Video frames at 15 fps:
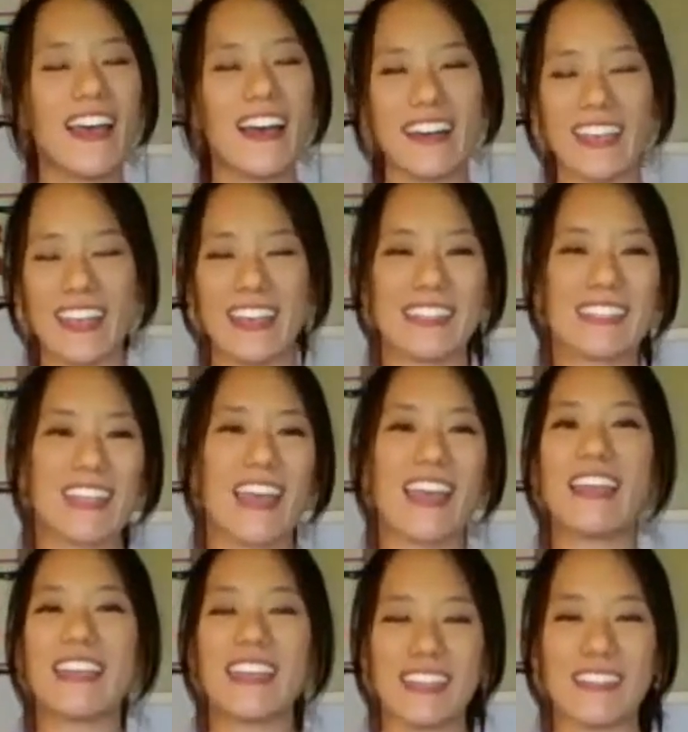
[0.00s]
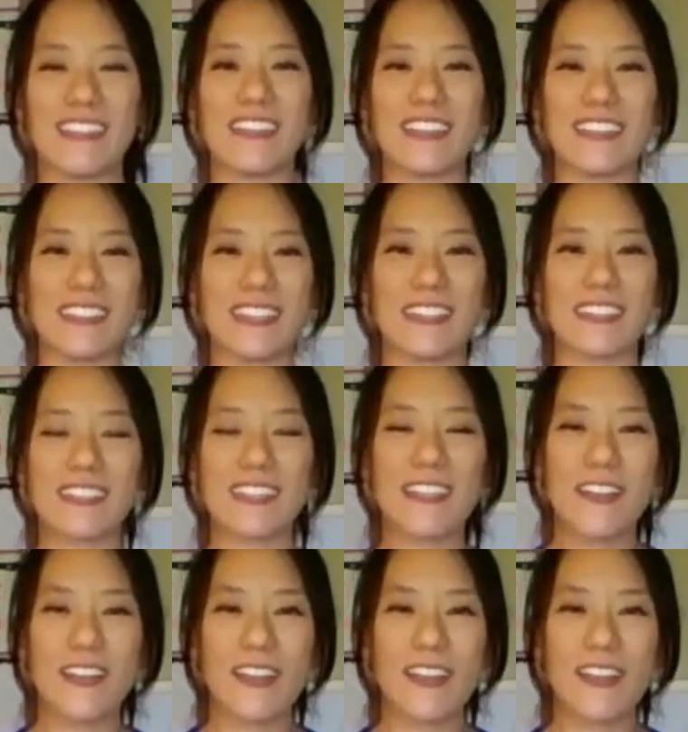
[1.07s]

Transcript: against any illnesses.